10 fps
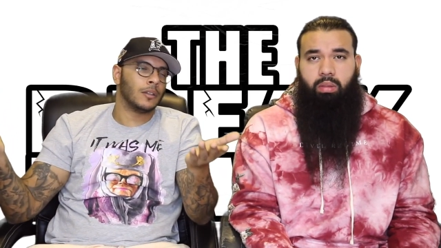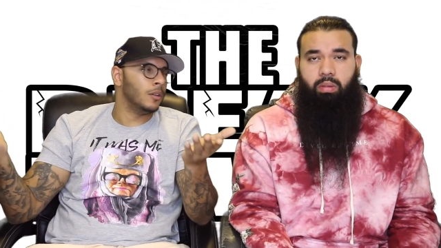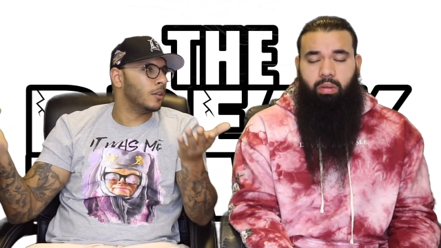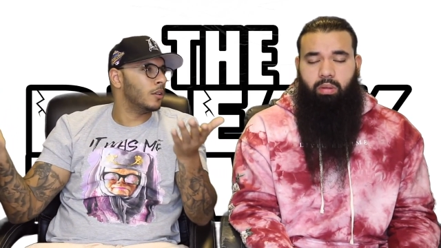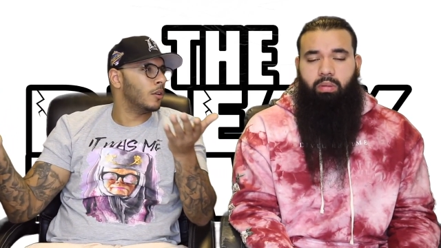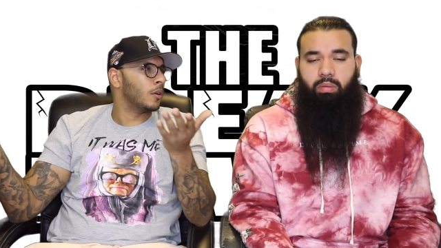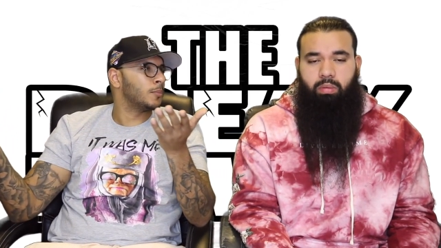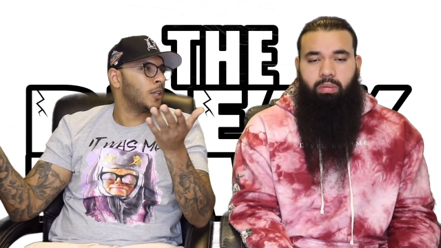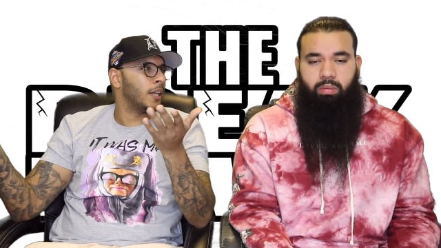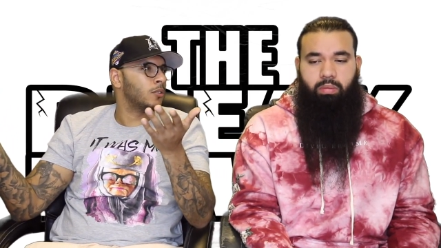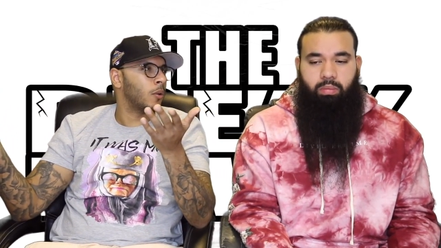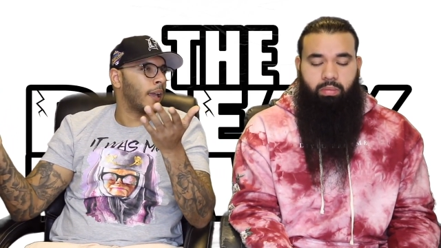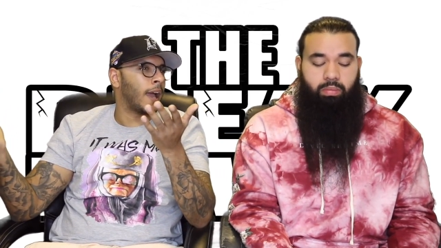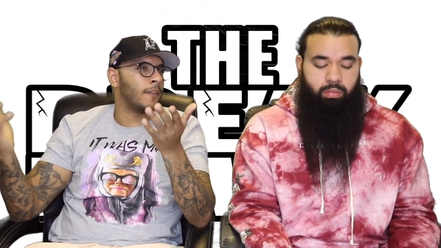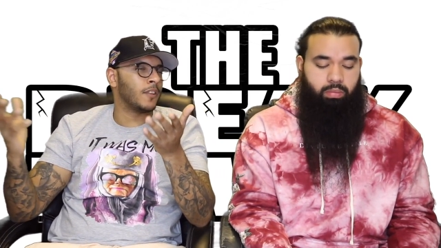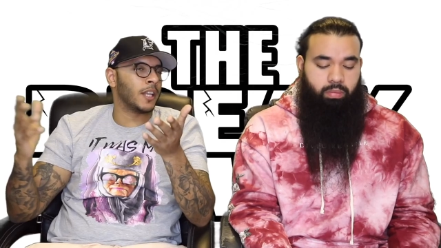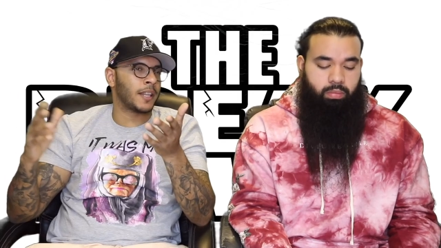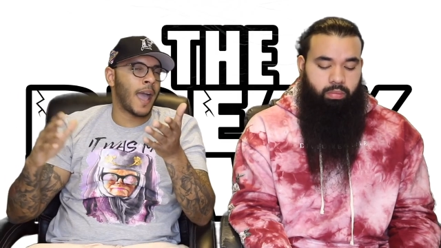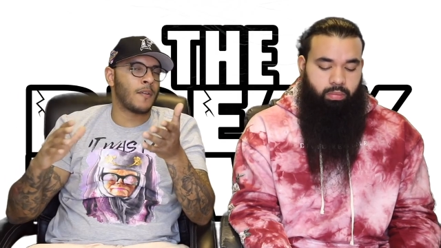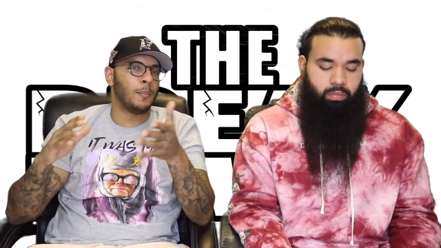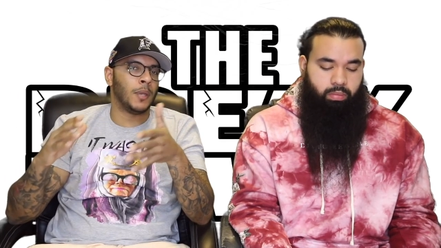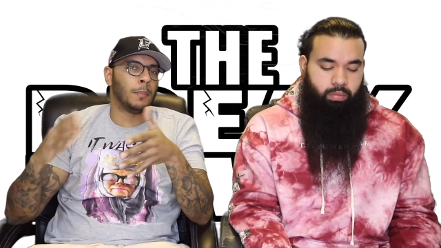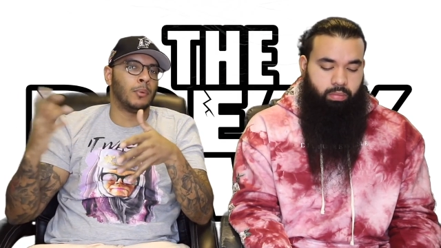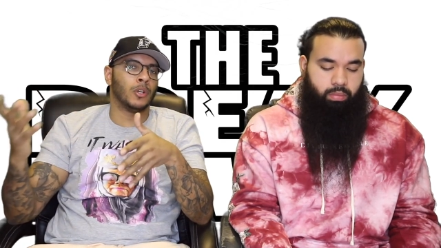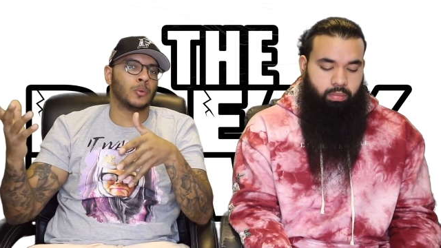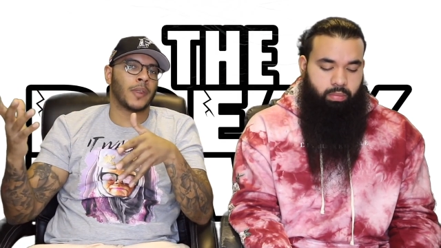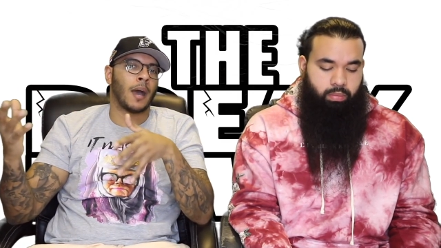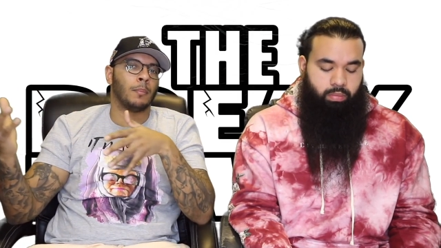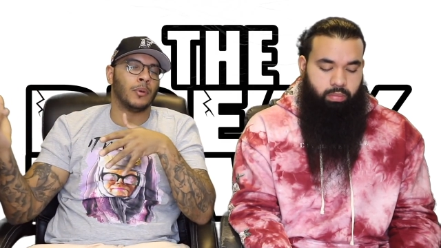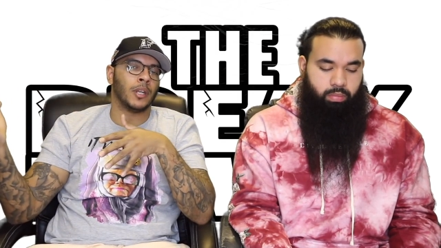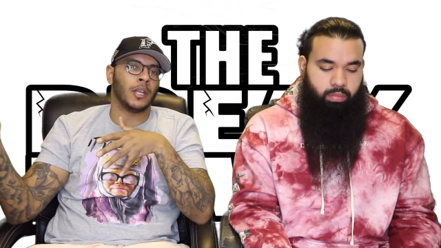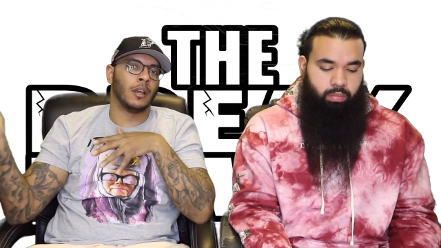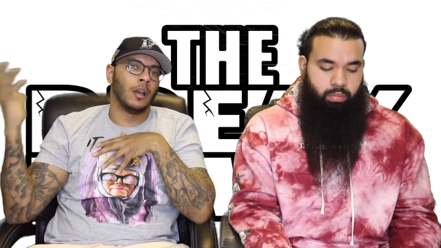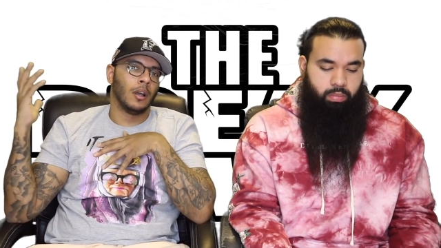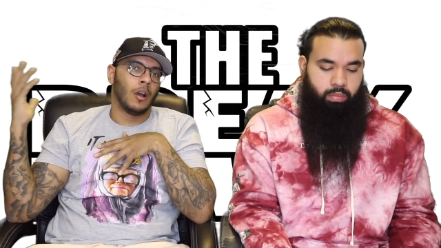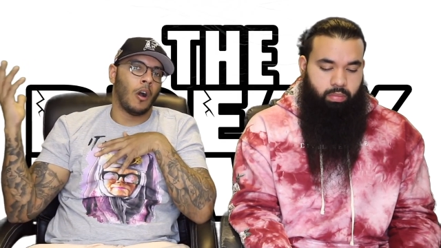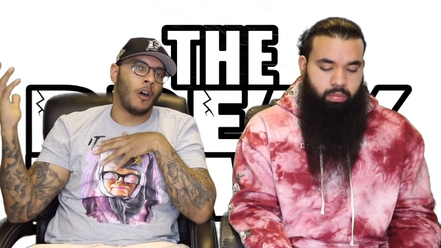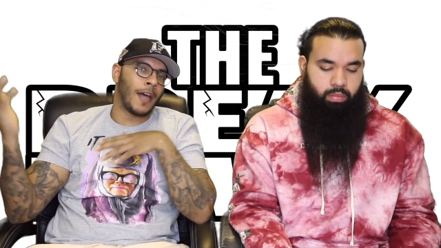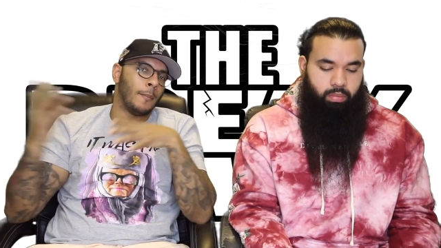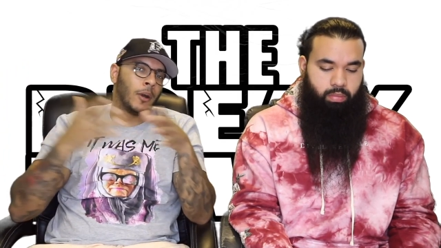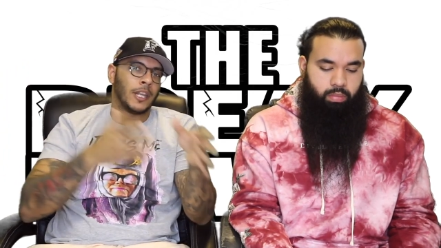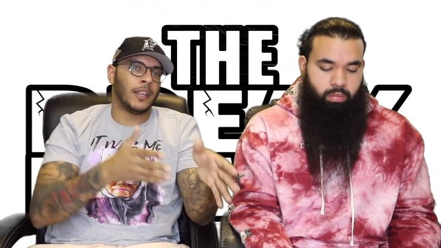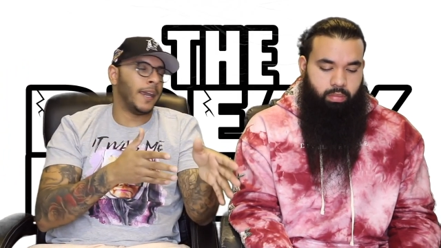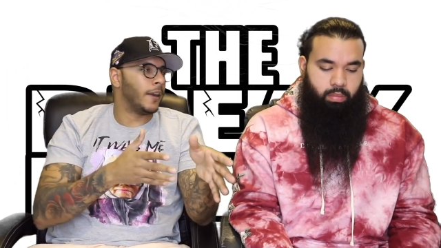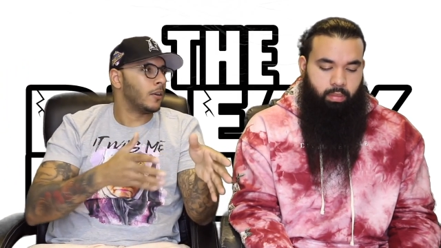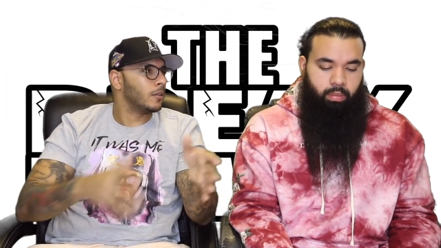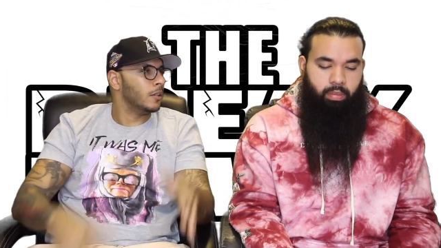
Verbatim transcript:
Speaker 1: You know what I'm saying? So like, I feel like they have a big push without putting all that money there.